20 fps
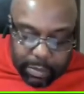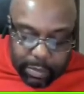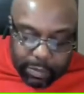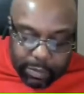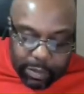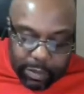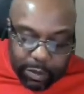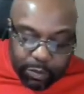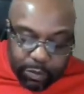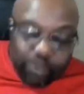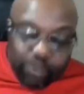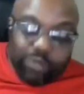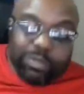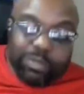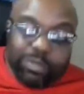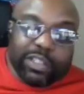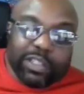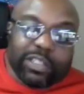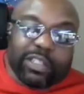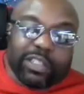the
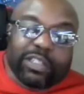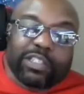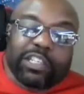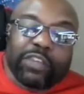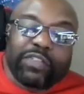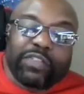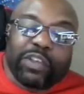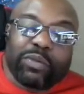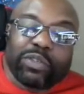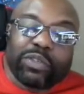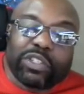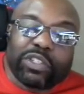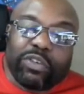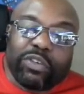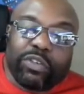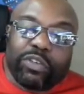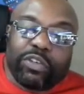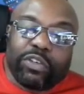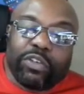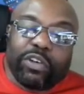rumors and stuff that was
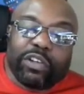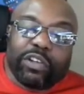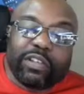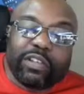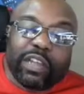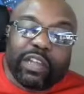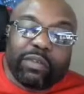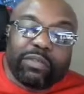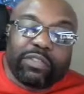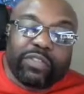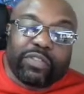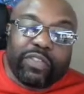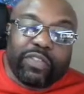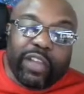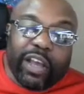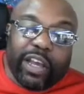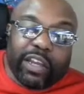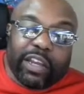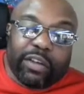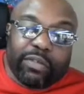going on and they was
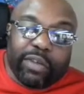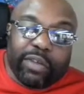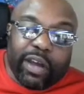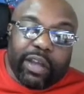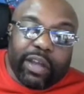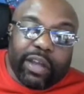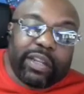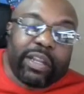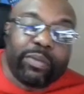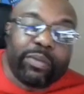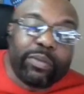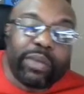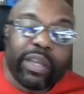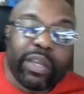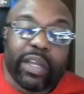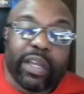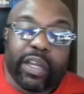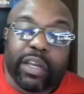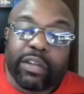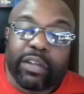flying around, and then we
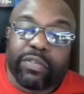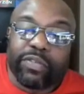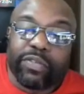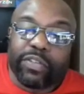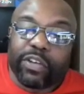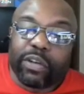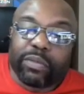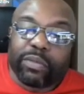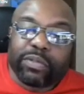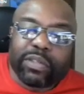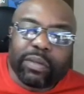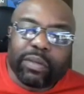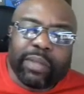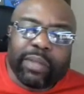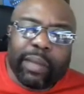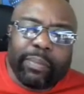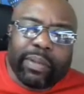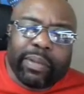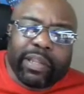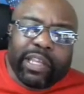had confirmed something.
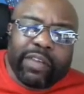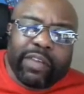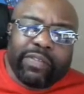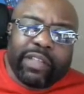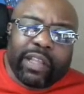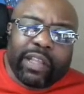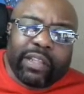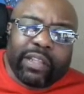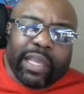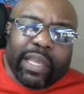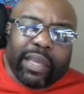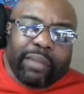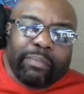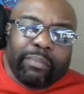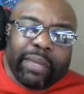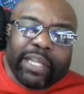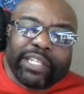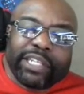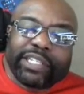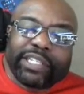I believe that they had
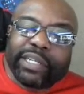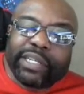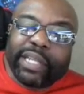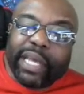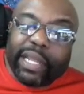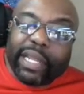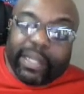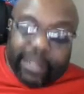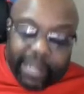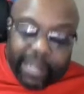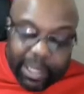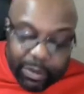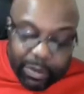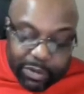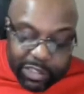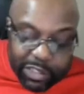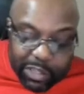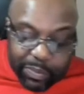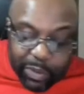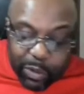mentioned that there
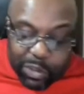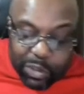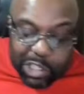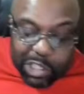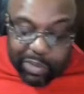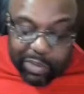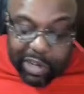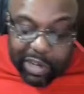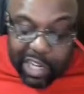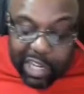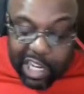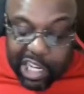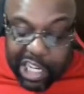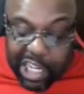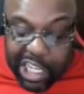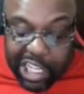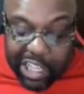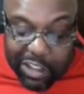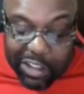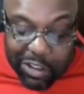was supposed to have been a
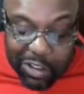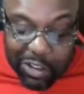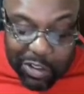deal